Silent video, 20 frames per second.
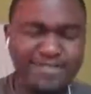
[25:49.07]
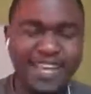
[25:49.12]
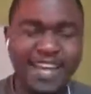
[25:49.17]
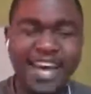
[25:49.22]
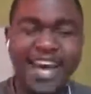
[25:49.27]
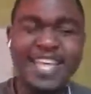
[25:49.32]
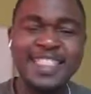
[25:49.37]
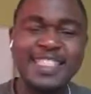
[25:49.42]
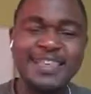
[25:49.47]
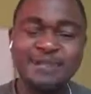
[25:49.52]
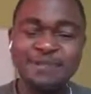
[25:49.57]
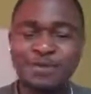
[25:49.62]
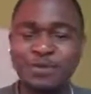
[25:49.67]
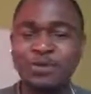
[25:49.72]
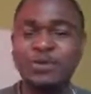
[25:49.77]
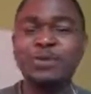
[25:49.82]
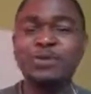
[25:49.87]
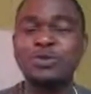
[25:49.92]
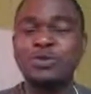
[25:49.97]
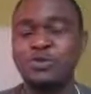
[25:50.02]
I think for
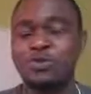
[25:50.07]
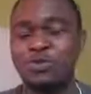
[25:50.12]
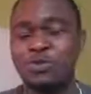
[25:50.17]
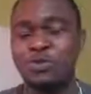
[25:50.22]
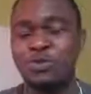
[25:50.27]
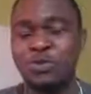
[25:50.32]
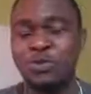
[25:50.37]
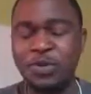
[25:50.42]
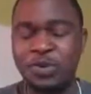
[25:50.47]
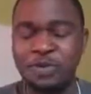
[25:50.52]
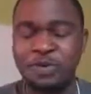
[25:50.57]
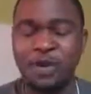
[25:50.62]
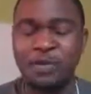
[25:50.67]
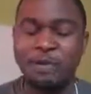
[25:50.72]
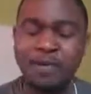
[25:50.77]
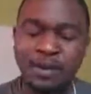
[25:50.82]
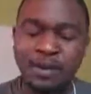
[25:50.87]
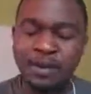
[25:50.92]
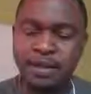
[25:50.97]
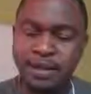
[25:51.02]
those of you who
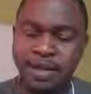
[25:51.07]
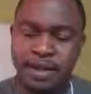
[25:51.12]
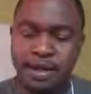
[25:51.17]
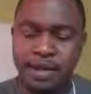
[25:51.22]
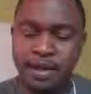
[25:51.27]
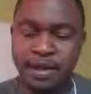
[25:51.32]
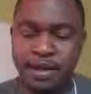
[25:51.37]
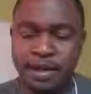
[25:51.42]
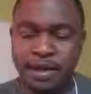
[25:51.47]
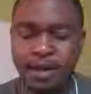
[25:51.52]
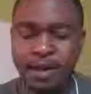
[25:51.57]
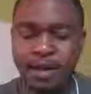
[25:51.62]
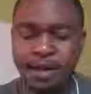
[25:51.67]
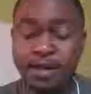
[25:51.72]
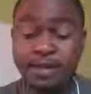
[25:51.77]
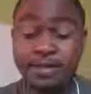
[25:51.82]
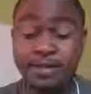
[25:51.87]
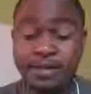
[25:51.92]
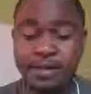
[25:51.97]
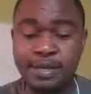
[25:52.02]
remember,
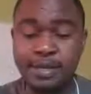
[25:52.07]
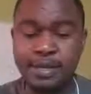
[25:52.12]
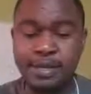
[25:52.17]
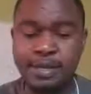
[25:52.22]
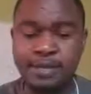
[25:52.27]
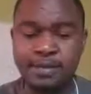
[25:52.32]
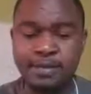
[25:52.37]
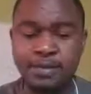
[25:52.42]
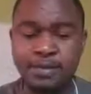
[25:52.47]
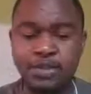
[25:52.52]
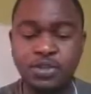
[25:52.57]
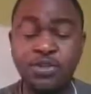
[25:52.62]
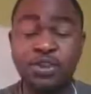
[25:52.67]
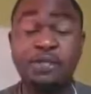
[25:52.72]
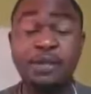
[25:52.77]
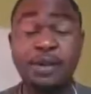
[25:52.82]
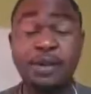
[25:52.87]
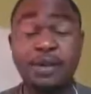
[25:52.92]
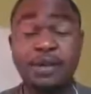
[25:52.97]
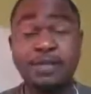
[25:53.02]
last year, should have
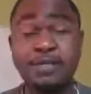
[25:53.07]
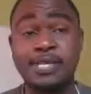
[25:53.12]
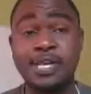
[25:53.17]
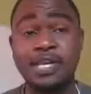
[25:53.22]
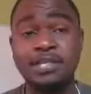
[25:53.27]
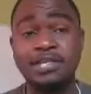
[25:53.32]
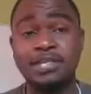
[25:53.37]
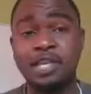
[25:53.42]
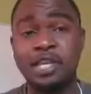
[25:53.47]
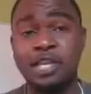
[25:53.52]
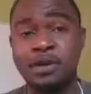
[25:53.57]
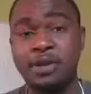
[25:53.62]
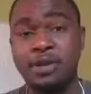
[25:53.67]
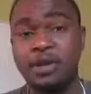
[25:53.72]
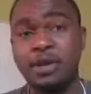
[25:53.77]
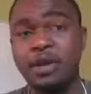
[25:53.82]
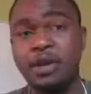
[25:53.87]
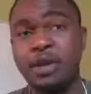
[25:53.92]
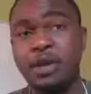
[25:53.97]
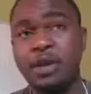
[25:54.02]
been last year actually,
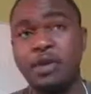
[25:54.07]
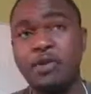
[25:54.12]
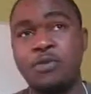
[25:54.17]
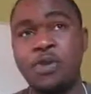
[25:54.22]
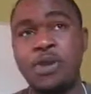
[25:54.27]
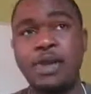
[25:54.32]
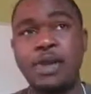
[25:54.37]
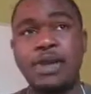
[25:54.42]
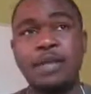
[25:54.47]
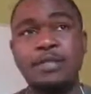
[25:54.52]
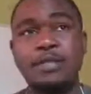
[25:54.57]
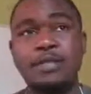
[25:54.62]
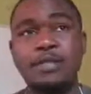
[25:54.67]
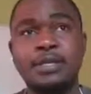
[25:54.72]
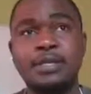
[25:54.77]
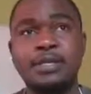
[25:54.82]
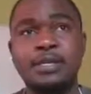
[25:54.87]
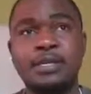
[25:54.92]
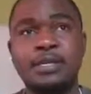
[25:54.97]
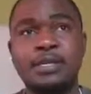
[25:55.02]
we had
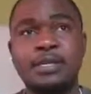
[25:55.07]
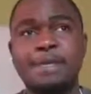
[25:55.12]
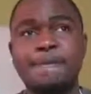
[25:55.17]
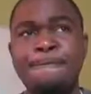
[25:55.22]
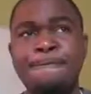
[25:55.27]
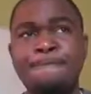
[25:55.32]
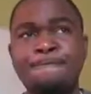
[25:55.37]
the